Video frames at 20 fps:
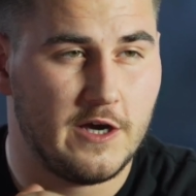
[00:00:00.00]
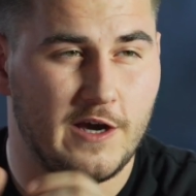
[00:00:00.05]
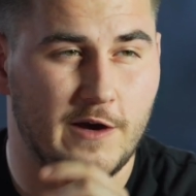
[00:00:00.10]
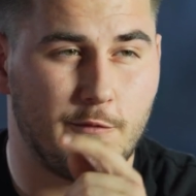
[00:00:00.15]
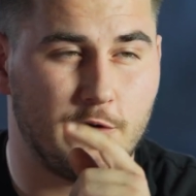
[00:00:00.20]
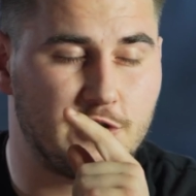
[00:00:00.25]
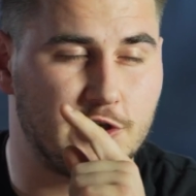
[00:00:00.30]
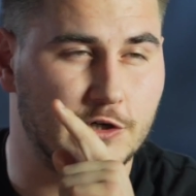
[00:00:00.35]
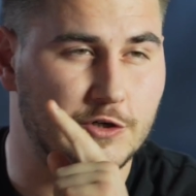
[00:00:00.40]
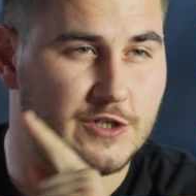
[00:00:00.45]

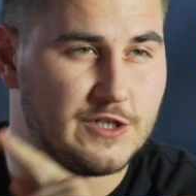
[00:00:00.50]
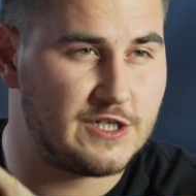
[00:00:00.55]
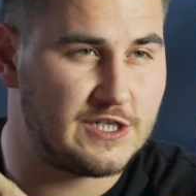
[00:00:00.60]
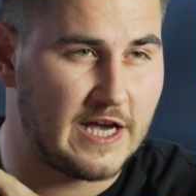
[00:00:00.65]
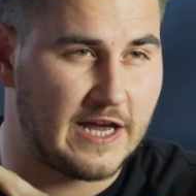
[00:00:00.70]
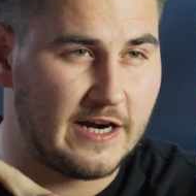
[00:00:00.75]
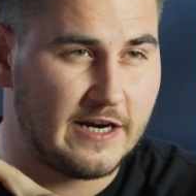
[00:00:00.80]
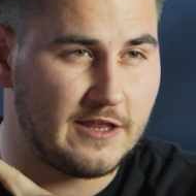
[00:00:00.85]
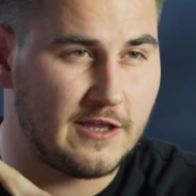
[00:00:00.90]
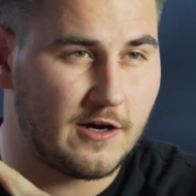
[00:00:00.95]
in which you're
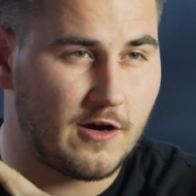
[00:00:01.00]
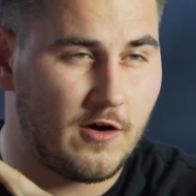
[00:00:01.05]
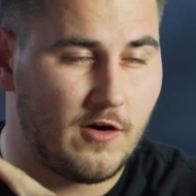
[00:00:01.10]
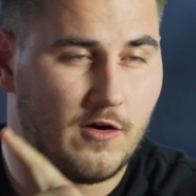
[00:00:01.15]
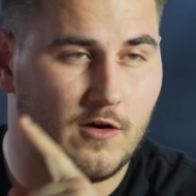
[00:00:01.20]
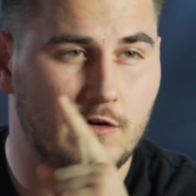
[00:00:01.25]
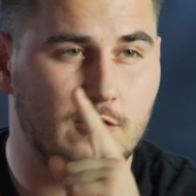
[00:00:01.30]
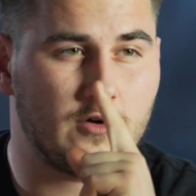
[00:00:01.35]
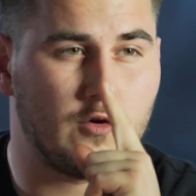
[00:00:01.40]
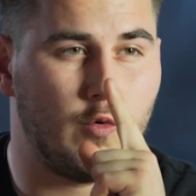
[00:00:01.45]
setting the
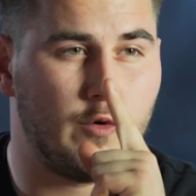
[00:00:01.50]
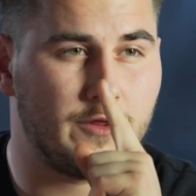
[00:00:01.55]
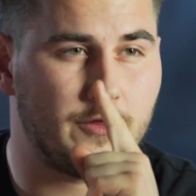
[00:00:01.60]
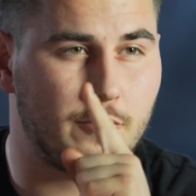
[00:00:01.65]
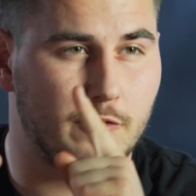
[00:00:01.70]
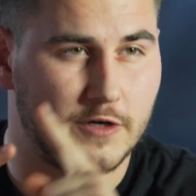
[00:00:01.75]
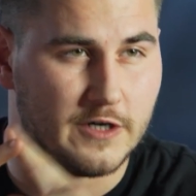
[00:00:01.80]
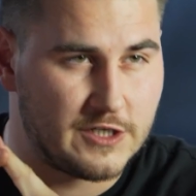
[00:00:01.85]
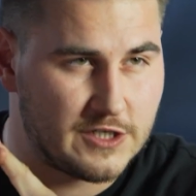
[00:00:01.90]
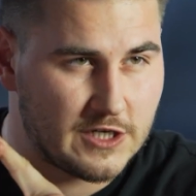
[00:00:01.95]
call, going
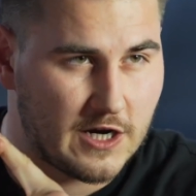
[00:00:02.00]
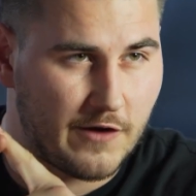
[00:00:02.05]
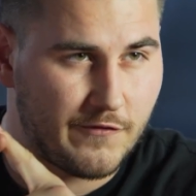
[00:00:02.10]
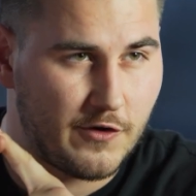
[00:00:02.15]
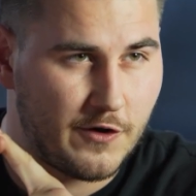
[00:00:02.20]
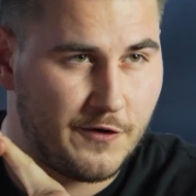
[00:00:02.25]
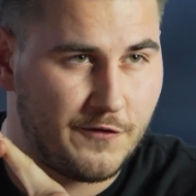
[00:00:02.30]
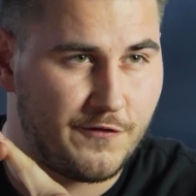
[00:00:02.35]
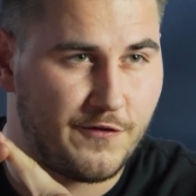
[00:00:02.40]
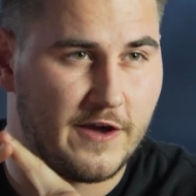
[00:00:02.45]
through a
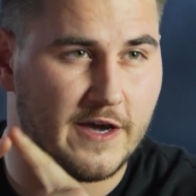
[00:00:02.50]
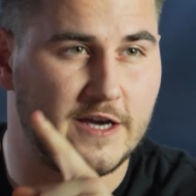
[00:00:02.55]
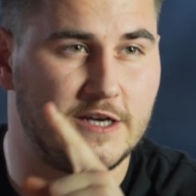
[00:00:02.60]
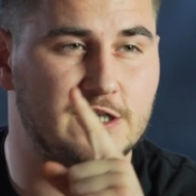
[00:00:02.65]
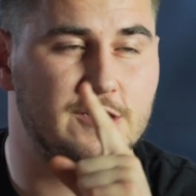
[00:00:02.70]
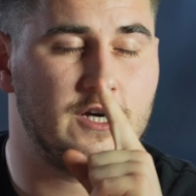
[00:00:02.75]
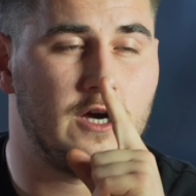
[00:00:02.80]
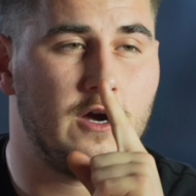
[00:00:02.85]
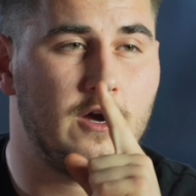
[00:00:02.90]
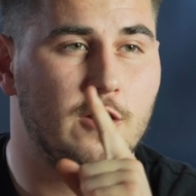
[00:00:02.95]
discovery
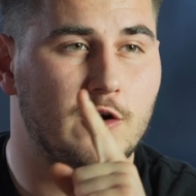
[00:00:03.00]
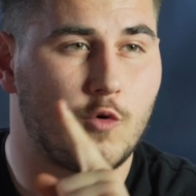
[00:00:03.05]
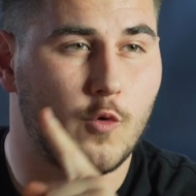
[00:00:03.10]
phase,